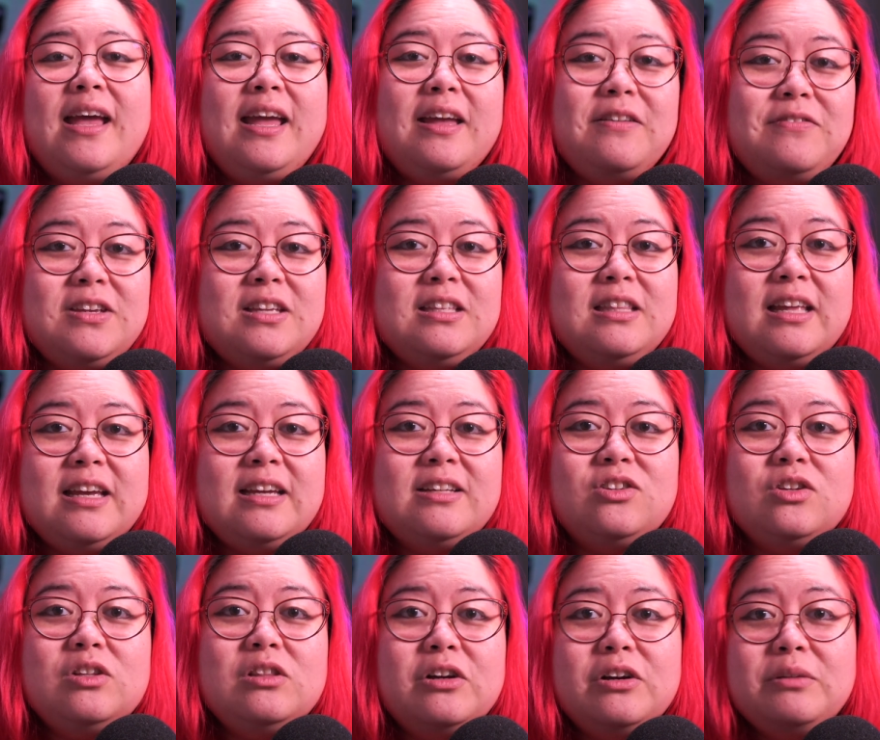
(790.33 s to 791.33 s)
If you'd like
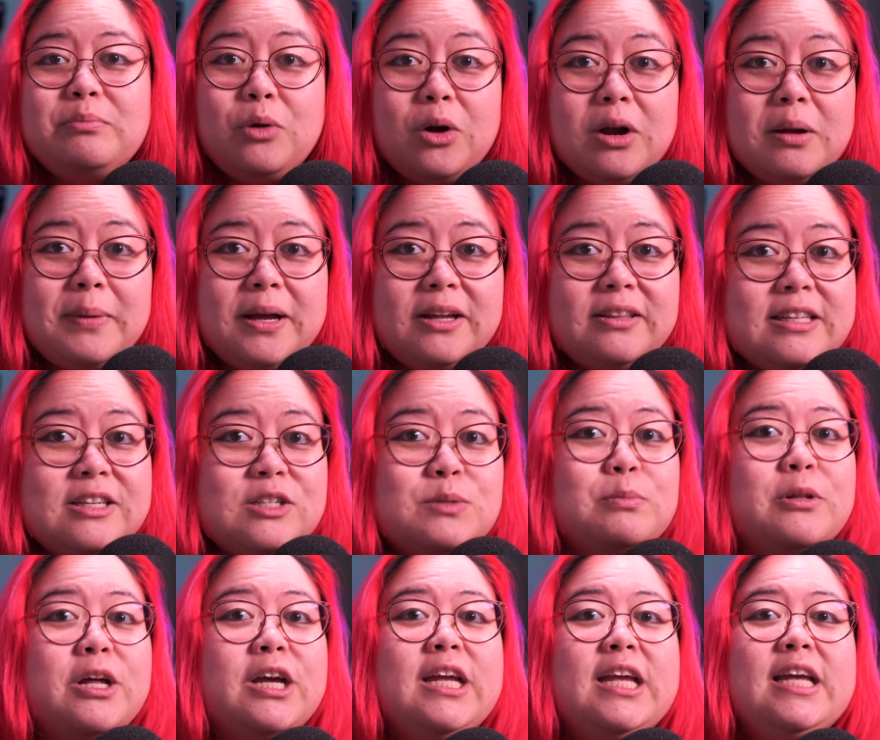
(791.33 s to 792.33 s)
to learn more about these
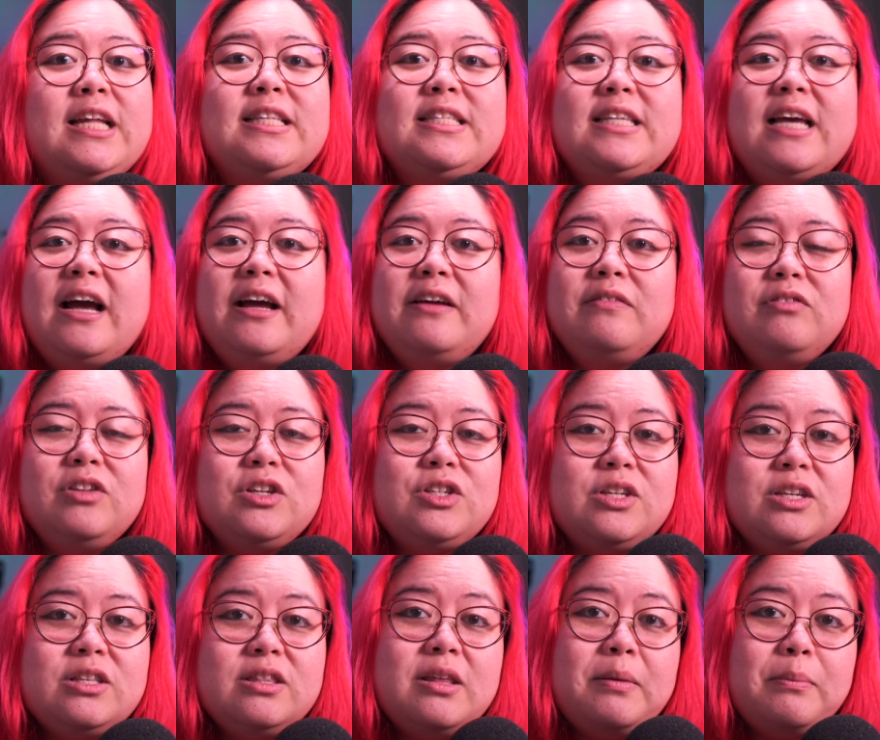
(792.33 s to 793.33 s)
plugins, I've
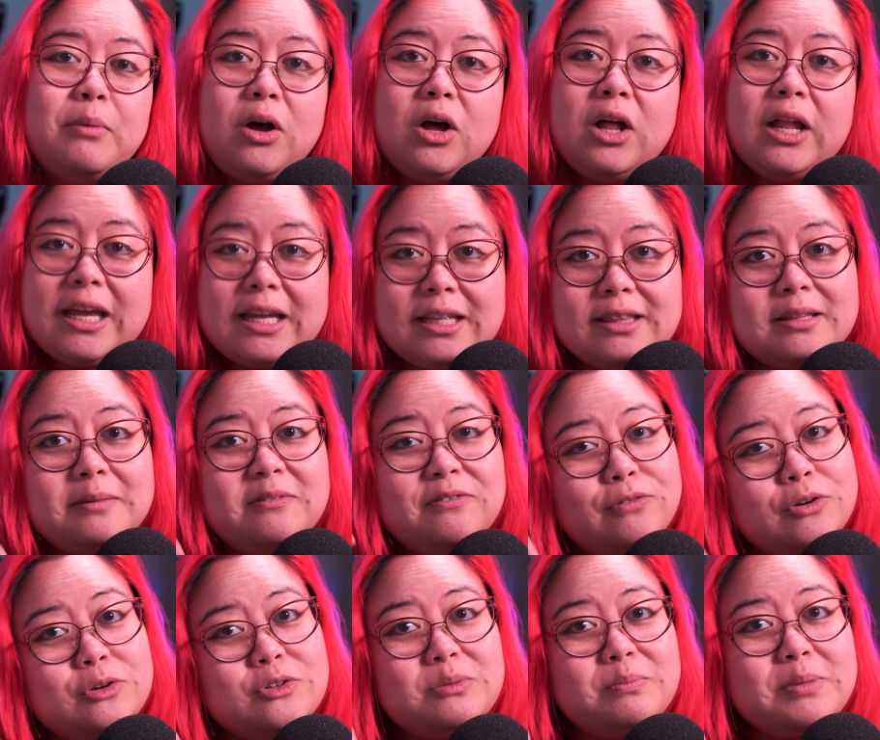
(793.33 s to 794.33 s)
listed them all in the
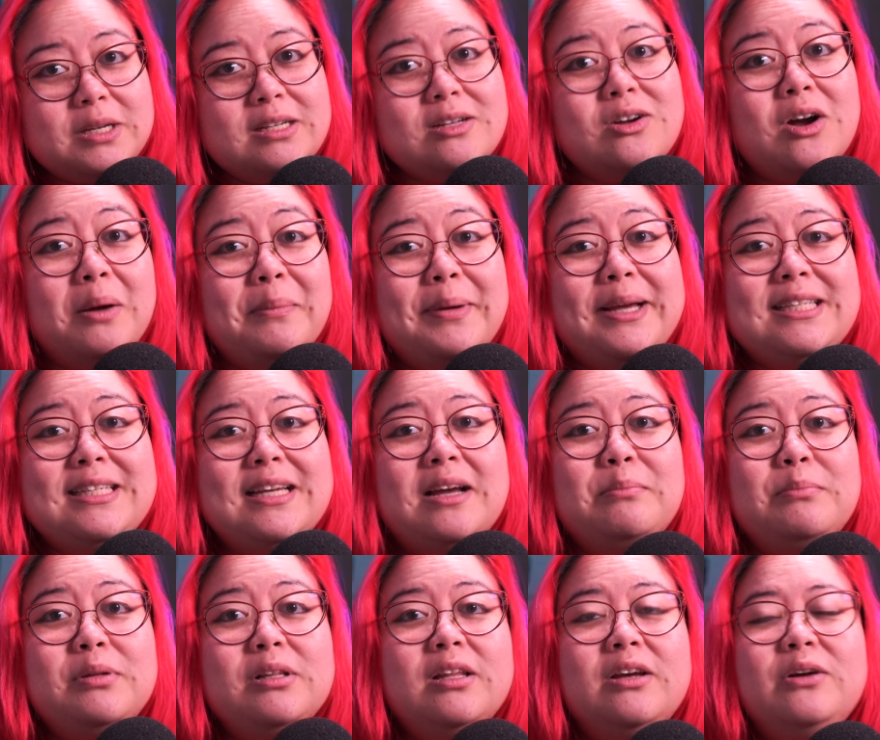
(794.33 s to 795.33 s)
first pinned comment
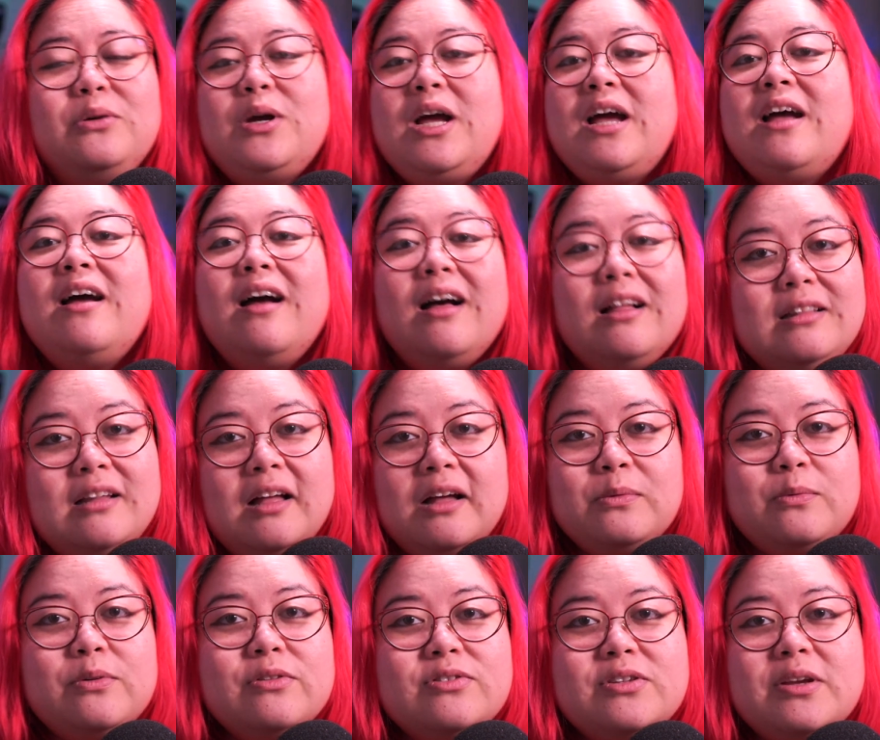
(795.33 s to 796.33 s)
down below,
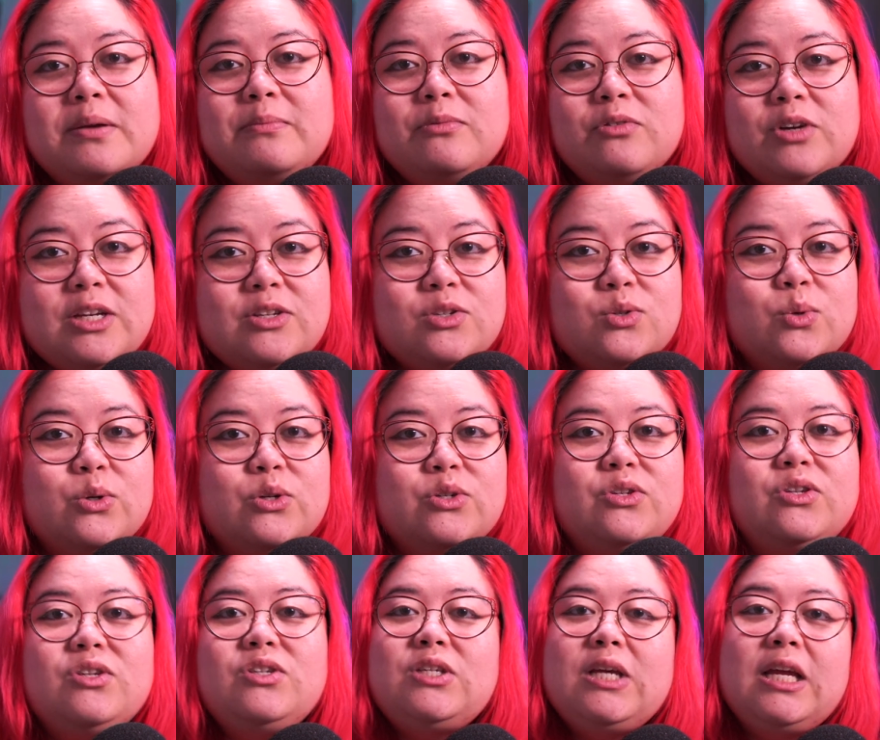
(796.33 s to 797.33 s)
along with some
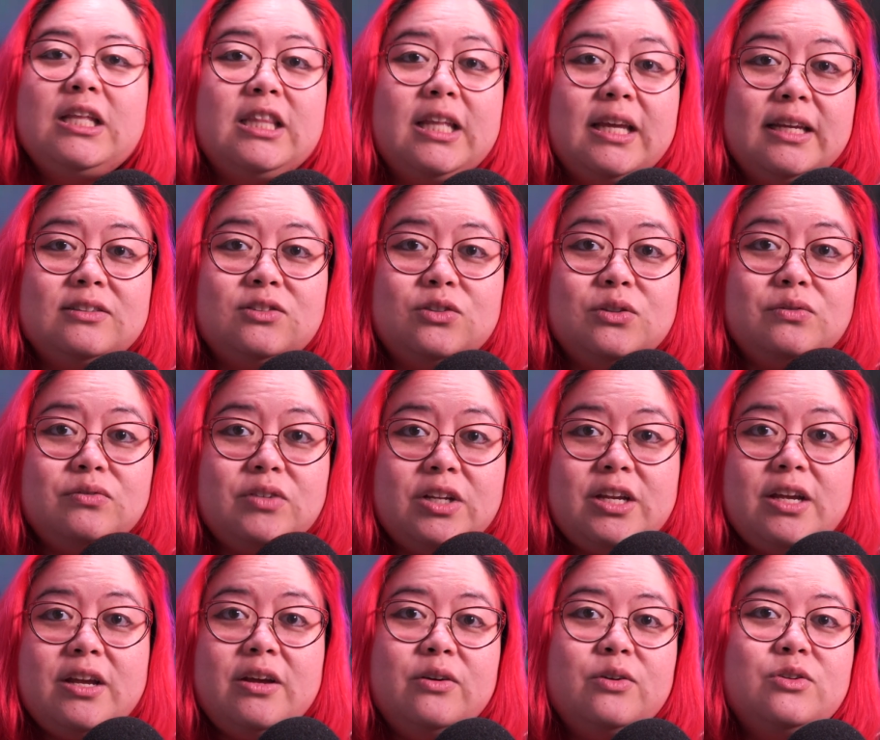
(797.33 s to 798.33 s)
resources and links to
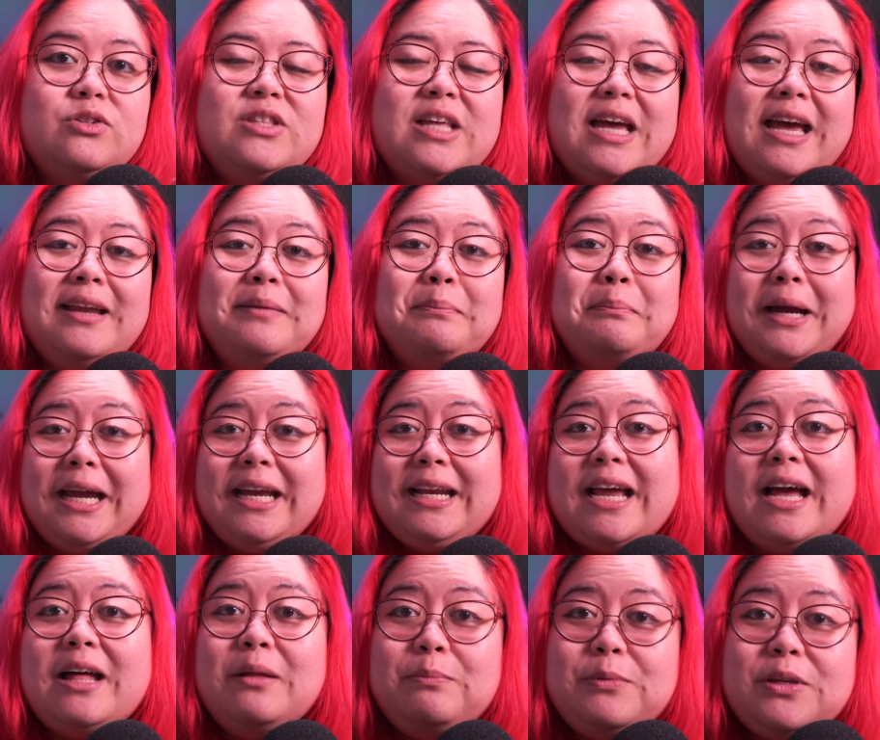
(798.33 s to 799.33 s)
videos that
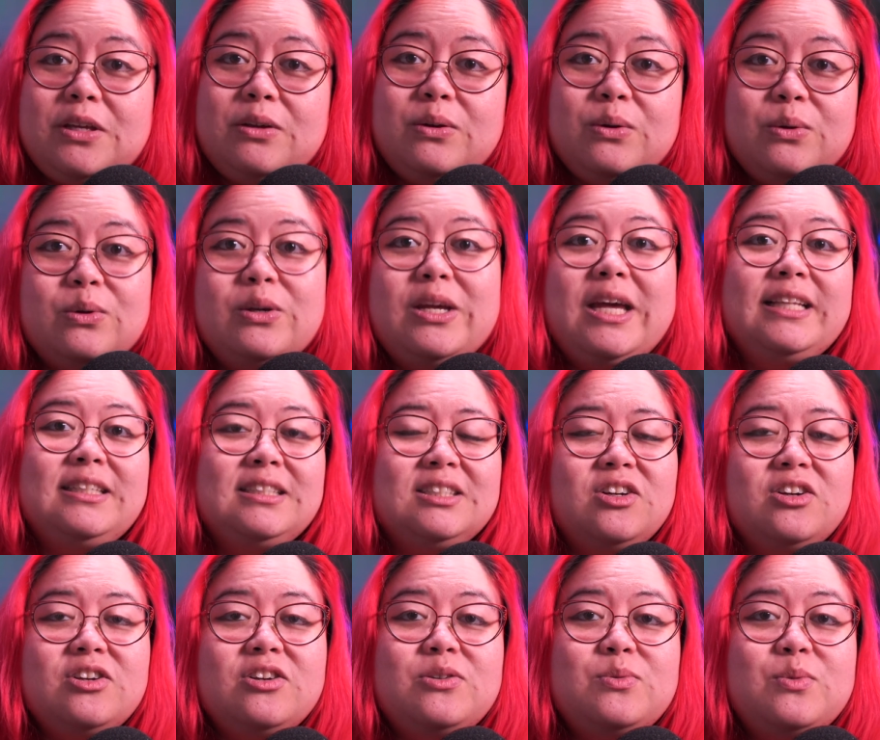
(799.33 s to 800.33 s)
might help you get
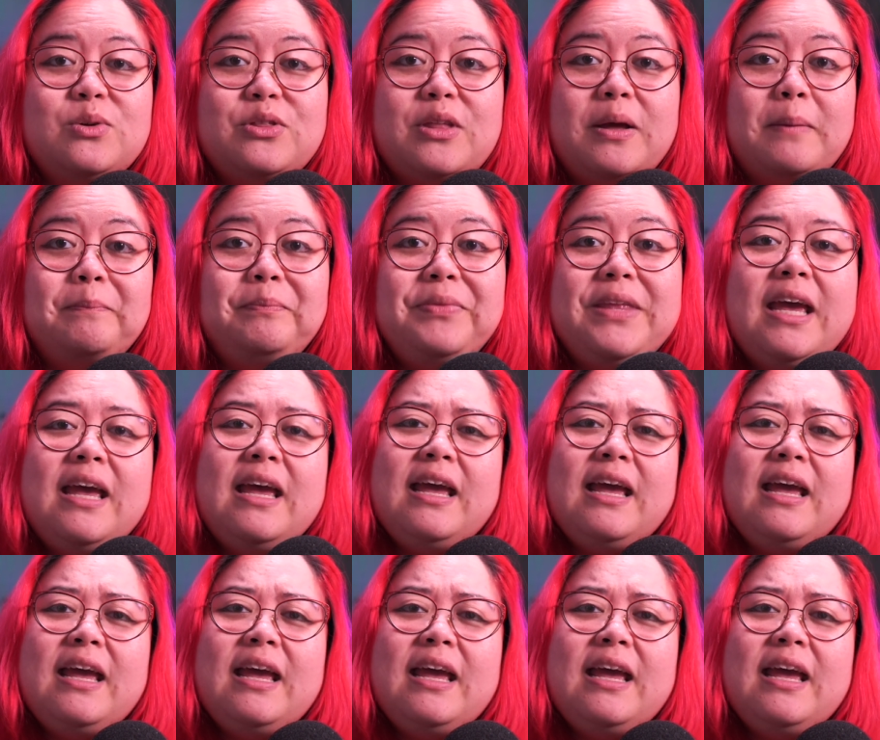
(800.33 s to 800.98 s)
started with them.